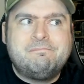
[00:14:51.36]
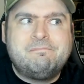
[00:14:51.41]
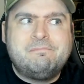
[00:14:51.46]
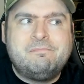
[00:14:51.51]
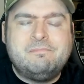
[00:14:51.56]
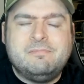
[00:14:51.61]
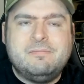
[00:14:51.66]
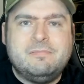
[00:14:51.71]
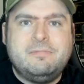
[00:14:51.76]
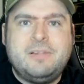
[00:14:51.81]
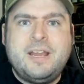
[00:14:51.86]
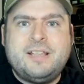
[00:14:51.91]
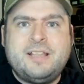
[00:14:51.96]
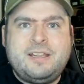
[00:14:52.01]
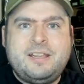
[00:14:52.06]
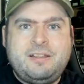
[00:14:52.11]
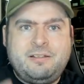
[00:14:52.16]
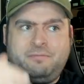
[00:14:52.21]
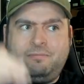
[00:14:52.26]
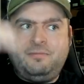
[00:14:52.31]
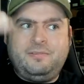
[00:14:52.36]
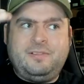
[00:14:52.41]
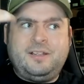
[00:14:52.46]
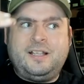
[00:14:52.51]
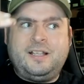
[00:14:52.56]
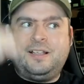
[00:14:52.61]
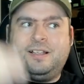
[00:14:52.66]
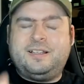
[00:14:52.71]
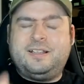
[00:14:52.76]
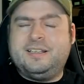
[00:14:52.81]
really
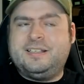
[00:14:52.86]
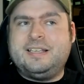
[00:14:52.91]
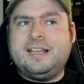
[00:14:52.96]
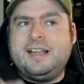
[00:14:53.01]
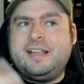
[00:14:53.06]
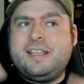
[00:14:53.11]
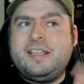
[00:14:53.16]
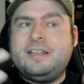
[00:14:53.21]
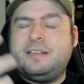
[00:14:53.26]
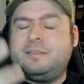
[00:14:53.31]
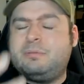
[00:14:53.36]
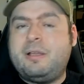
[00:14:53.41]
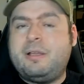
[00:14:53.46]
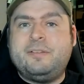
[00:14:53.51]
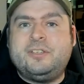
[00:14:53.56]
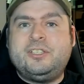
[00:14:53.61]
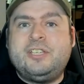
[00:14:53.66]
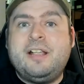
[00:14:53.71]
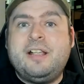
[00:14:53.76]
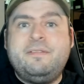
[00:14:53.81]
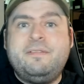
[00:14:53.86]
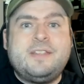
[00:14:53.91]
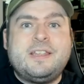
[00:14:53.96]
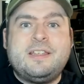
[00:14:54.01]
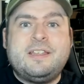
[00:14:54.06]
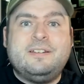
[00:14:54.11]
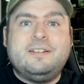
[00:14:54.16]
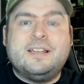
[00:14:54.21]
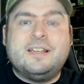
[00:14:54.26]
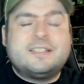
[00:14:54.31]
because I use one of the shelving
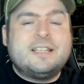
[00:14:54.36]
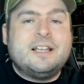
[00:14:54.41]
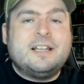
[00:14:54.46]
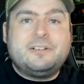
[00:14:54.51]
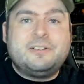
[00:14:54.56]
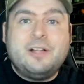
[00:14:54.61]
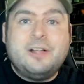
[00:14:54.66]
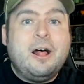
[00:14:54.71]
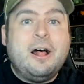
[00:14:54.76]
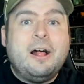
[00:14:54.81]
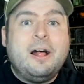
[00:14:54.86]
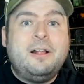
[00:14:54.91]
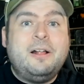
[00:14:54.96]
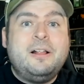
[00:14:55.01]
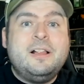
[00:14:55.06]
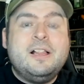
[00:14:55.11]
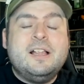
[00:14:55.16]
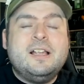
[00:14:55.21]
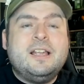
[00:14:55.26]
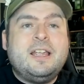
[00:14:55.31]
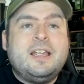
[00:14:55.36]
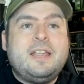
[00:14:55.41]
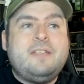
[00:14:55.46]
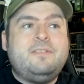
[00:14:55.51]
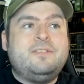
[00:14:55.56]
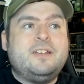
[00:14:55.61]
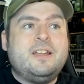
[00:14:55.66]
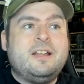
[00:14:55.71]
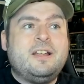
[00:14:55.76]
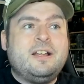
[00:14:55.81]
units I've got,
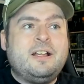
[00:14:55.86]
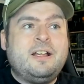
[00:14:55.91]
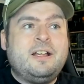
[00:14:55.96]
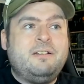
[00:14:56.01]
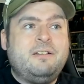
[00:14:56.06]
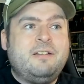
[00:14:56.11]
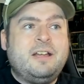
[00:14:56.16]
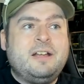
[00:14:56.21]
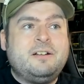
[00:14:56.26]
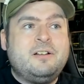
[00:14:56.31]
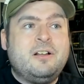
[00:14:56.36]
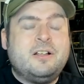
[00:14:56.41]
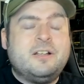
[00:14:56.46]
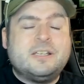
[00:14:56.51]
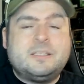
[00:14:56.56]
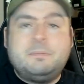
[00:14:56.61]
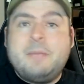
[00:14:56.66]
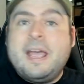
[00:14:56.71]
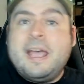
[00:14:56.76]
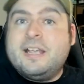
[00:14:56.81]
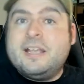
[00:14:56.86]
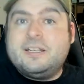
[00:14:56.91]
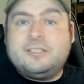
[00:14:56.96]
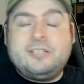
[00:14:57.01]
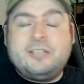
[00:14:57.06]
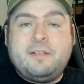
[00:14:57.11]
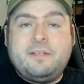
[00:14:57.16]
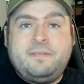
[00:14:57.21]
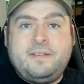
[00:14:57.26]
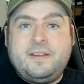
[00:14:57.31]
even though I've got a spare
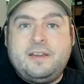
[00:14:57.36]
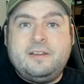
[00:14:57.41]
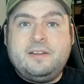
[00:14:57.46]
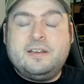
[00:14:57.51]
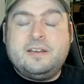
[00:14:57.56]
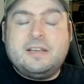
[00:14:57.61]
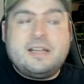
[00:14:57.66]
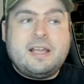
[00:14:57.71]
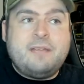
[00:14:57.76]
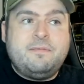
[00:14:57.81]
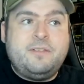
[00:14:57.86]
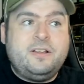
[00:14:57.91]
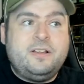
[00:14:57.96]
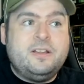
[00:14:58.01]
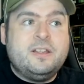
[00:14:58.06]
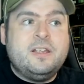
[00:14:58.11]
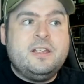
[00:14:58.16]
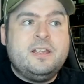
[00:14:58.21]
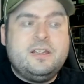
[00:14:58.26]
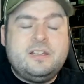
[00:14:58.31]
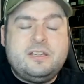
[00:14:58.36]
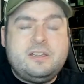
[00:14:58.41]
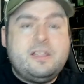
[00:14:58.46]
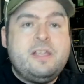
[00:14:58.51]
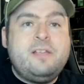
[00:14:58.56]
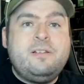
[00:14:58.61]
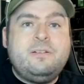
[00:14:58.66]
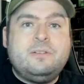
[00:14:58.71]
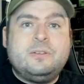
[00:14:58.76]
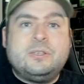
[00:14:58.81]
shelving unit that I haven't
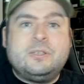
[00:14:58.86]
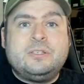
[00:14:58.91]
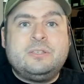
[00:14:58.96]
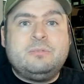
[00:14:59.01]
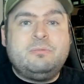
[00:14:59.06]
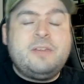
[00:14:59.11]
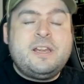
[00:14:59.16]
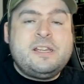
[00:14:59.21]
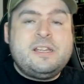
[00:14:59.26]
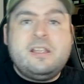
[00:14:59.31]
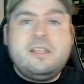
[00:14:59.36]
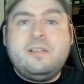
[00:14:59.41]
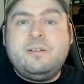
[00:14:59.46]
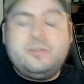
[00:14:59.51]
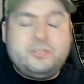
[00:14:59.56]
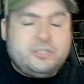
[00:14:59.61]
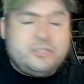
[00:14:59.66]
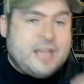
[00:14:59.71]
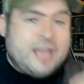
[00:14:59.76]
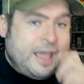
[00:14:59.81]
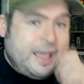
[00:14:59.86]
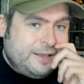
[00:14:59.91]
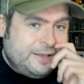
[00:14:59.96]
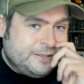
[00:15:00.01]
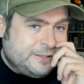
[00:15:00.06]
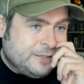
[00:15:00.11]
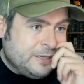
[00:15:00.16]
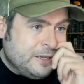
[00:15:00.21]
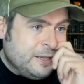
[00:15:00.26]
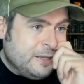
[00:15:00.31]
used, reused
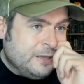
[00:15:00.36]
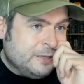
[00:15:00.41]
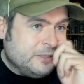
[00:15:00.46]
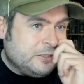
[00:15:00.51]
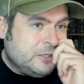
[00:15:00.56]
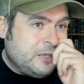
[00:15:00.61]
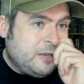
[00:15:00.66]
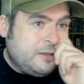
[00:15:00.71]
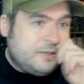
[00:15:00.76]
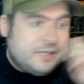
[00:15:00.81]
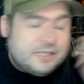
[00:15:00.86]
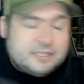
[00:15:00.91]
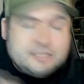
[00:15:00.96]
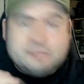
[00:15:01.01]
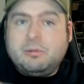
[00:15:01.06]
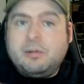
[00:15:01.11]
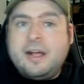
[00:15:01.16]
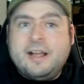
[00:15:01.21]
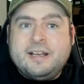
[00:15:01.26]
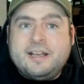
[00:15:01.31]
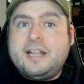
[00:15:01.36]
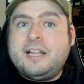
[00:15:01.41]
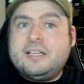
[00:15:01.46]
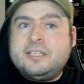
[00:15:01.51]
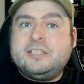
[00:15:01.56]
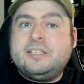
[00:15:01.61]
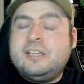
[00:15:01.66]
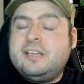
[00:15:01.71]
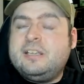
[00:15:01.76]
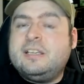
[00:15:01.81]
yet. So this is why I need
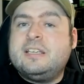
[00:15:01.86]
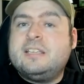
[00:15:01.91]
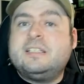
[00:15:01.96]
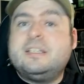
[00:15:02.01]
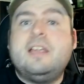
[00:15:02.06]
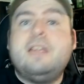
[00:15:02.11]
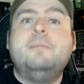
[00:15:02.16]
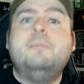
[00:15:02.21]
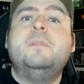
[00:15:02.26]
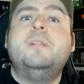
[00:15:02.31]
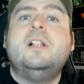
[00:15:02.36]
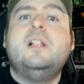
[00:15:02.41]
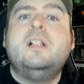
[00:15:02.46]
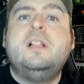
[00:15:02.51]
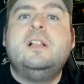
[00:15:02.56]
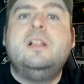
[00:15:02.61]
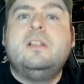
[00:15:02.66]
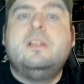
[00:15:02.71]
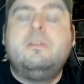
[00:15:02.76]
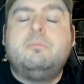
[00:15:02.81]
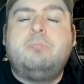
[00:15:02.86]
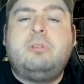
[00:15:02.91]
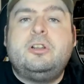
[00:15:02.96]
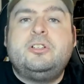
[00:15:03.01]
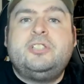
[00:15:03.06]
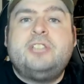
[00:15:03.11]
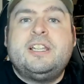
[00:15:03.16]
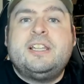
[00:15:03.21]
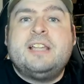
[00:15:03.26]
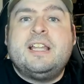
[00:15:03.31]
to do the same
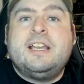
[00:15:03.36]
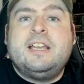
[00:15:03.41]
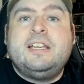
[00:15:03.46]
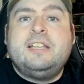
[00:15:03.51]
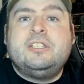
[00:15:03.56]
project I need to